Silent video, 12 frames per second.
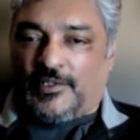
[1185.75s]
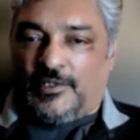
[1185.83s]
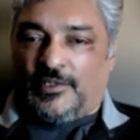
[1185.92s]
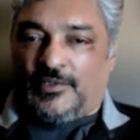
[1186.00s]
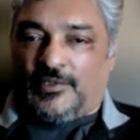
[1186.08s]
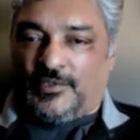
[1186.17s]
in
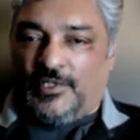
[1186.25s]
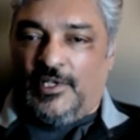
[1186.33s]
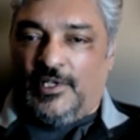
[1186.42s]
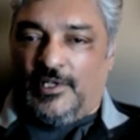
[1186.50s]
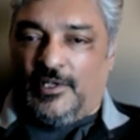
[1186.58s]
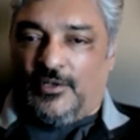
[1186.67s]
the scene
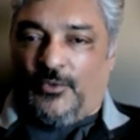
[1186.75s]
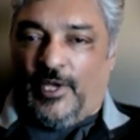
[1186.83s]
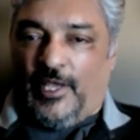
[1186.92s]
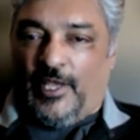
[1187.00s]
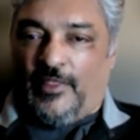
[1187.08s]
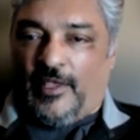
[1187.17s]
in a
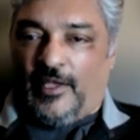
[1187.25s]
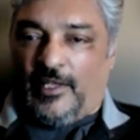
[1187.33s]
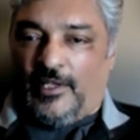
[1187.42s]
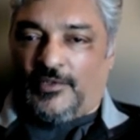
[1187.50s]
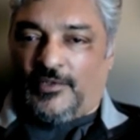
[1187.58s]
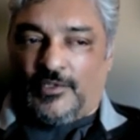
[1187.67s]
way that
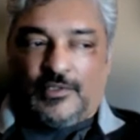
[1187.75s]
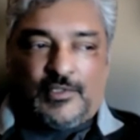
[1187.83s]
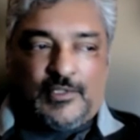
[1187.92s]
isn't